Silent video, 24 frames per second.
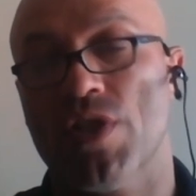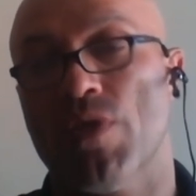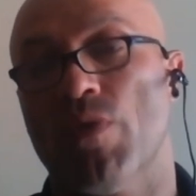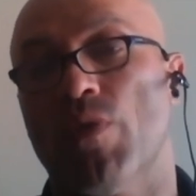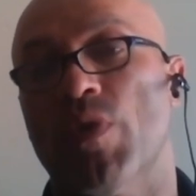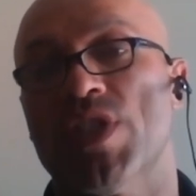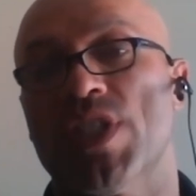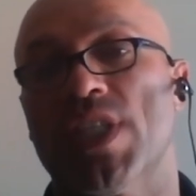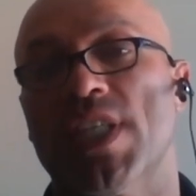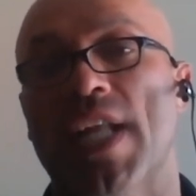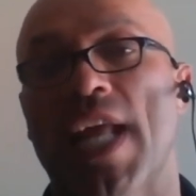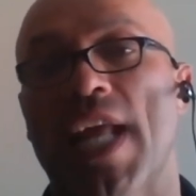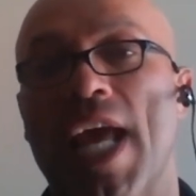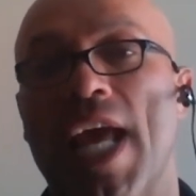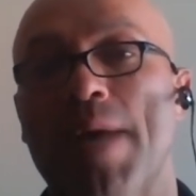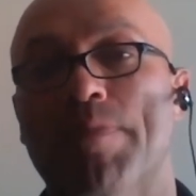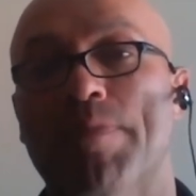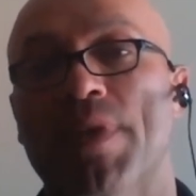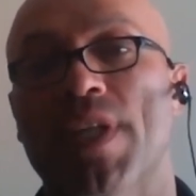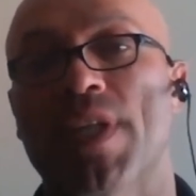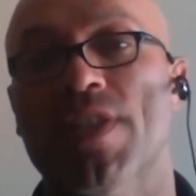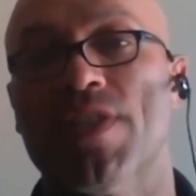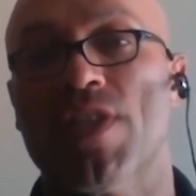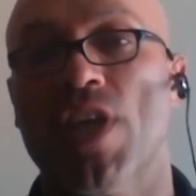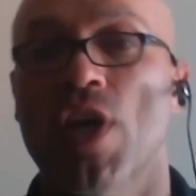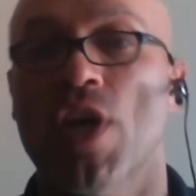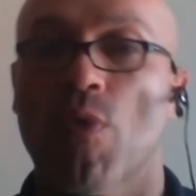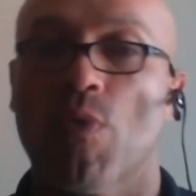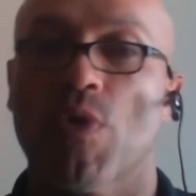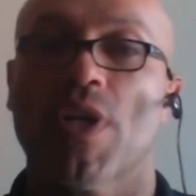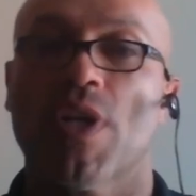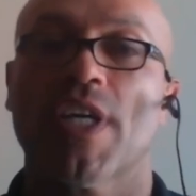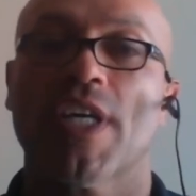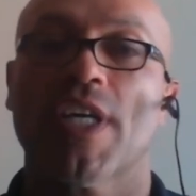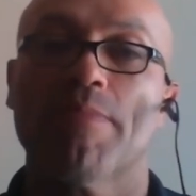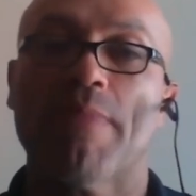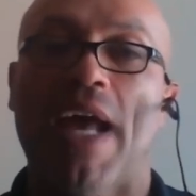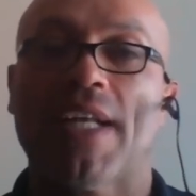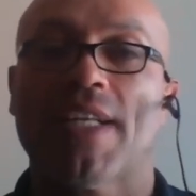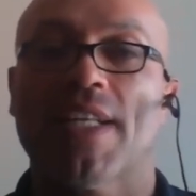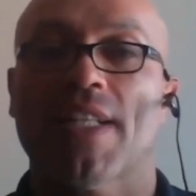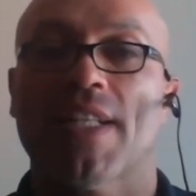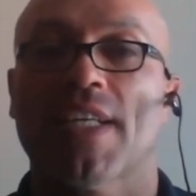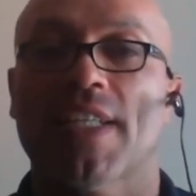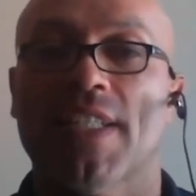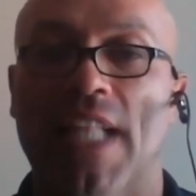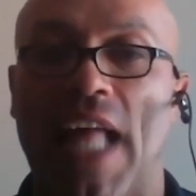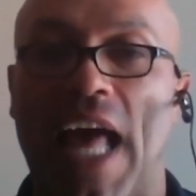So what's going to happen is we're going to come back to
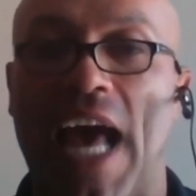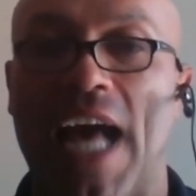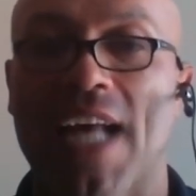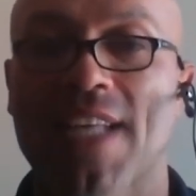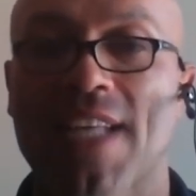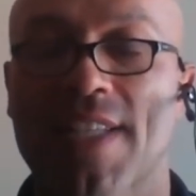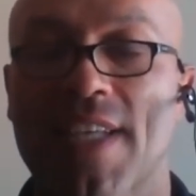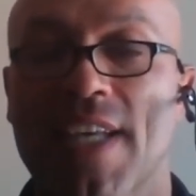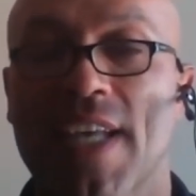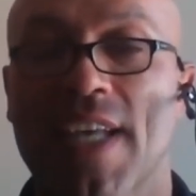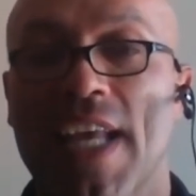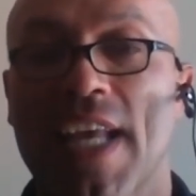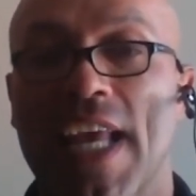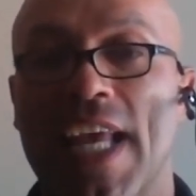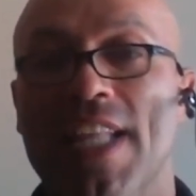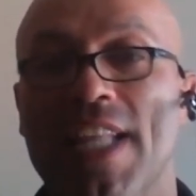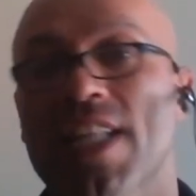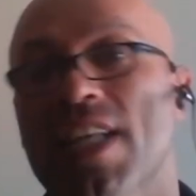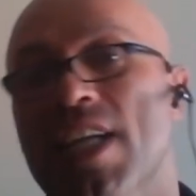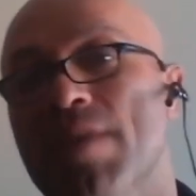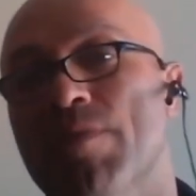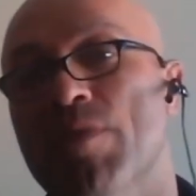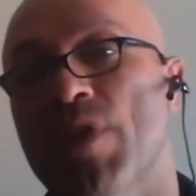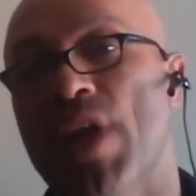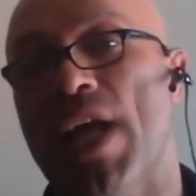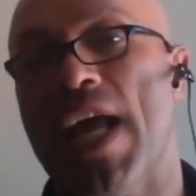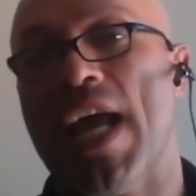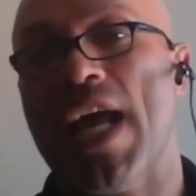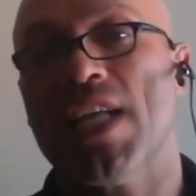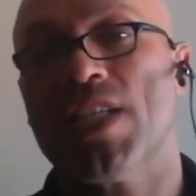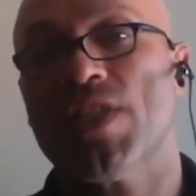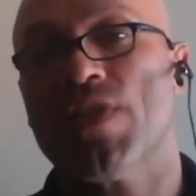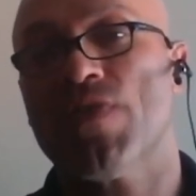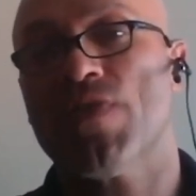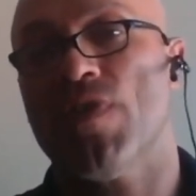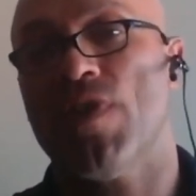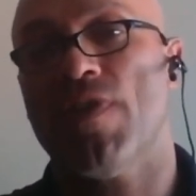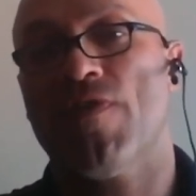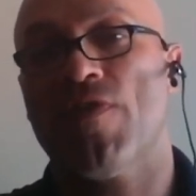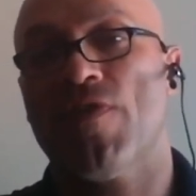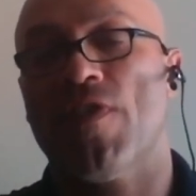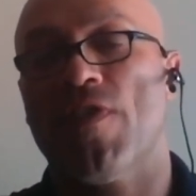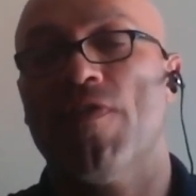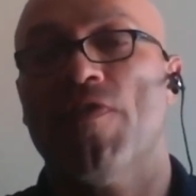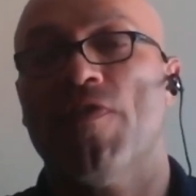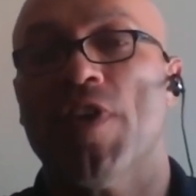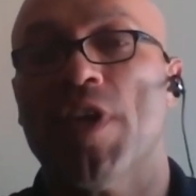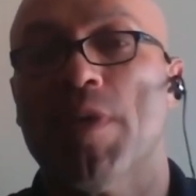the class, and then I'm going to ask
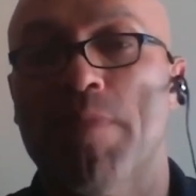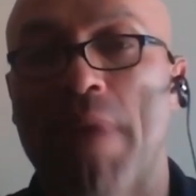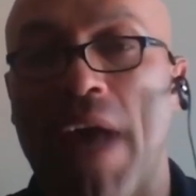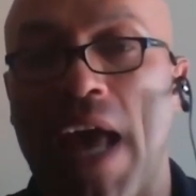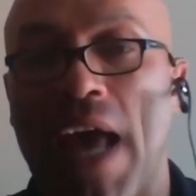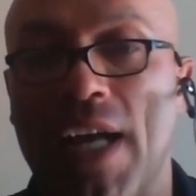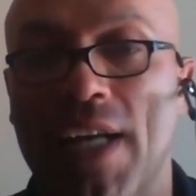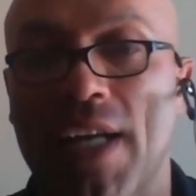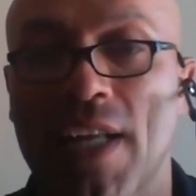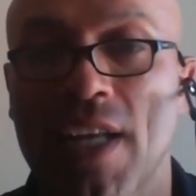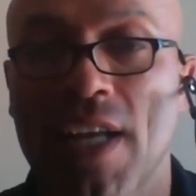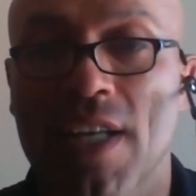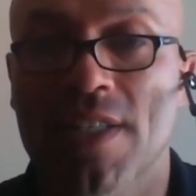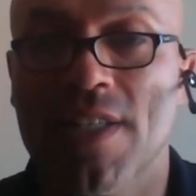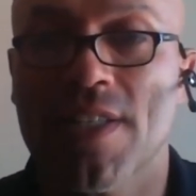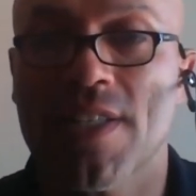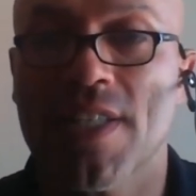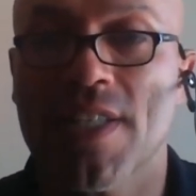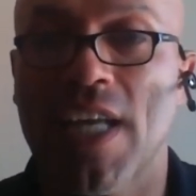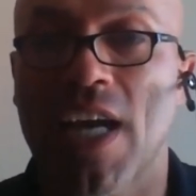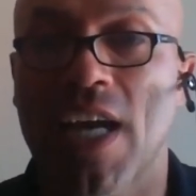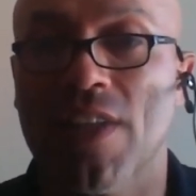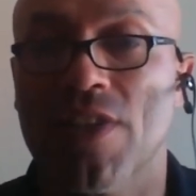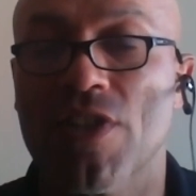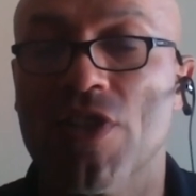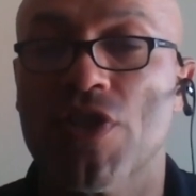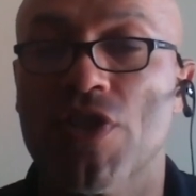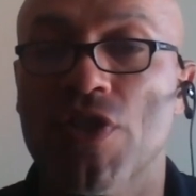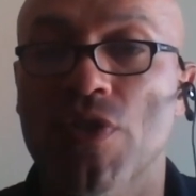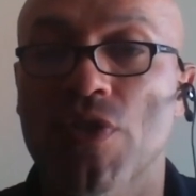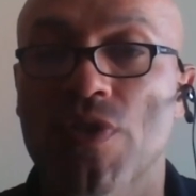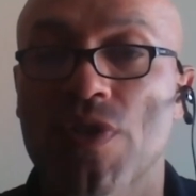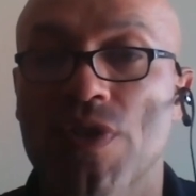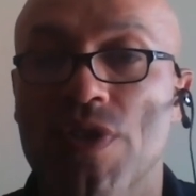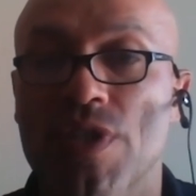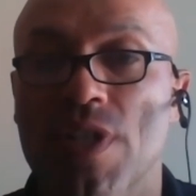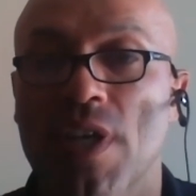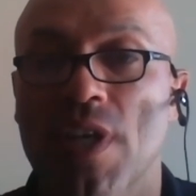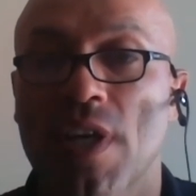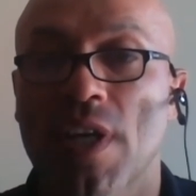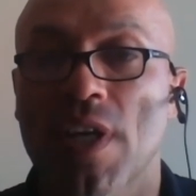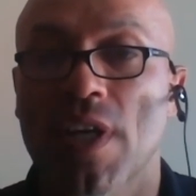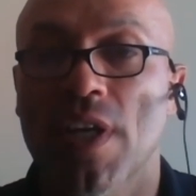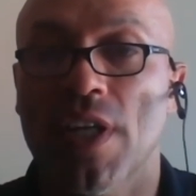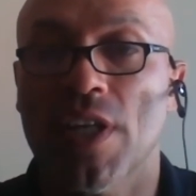for feedback to see how the students,